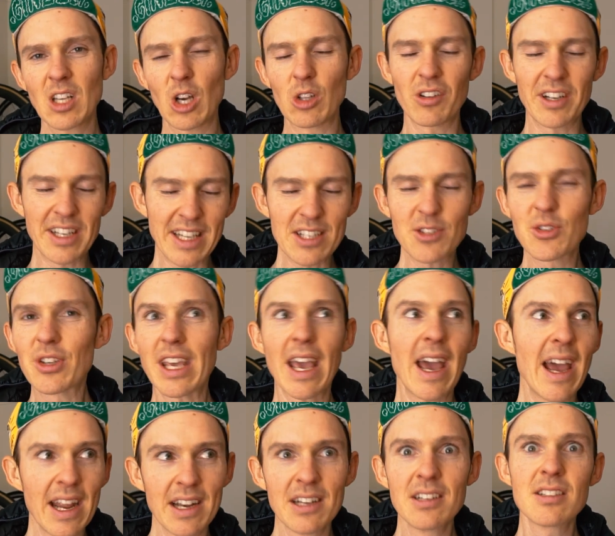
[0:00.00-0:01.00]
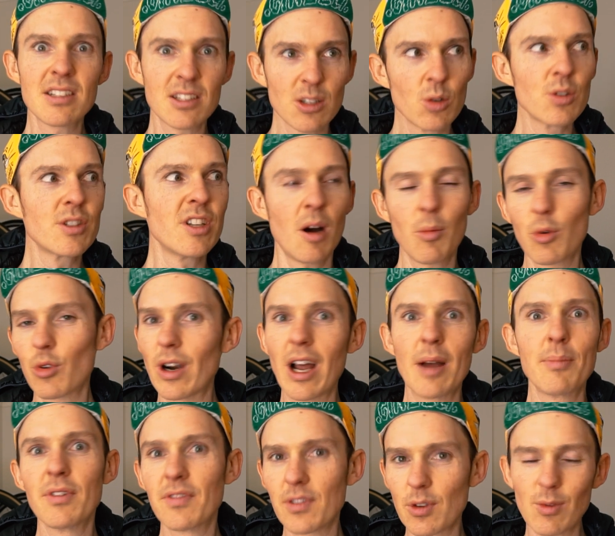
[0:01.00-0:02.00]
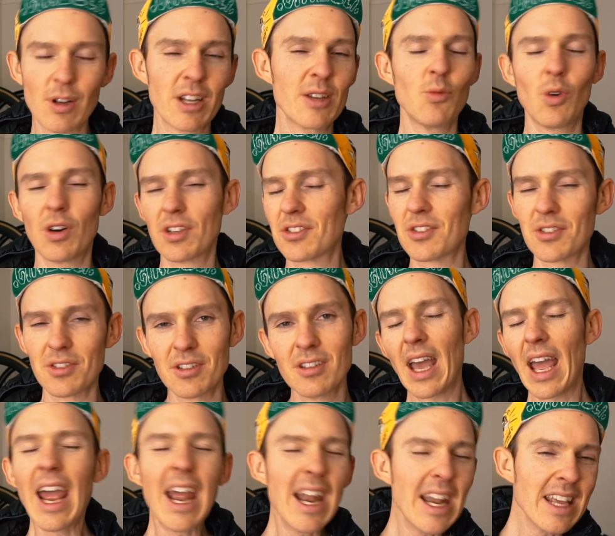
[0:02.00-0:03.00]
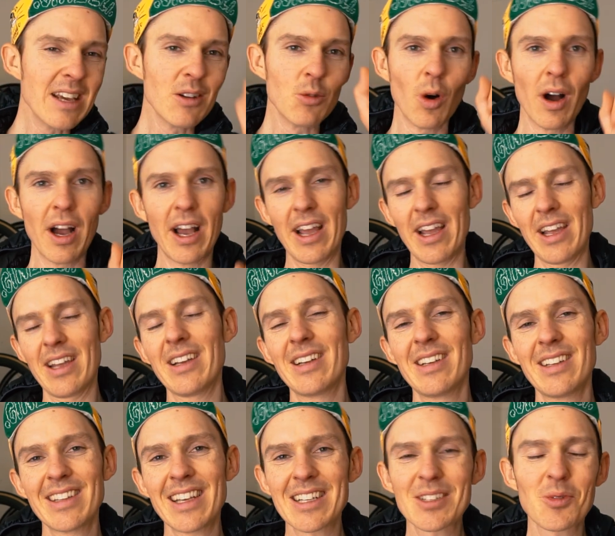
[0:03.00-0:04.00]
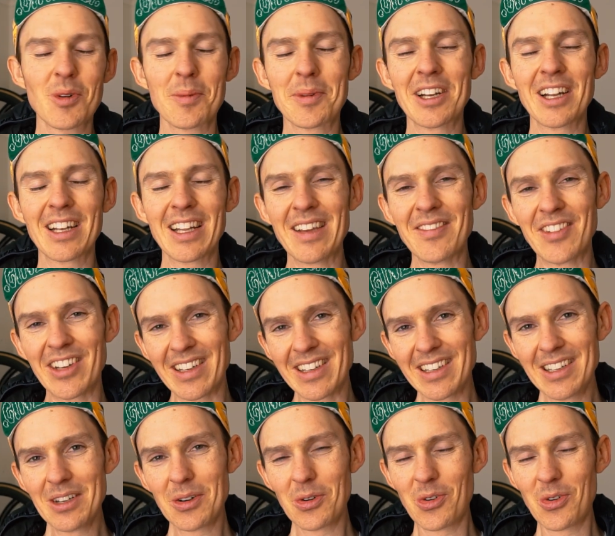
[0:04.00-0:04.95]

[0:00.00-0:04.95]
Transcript: Although I guess you can still double wrap if you really want to. Anyway, that's where I'm gonna leave it.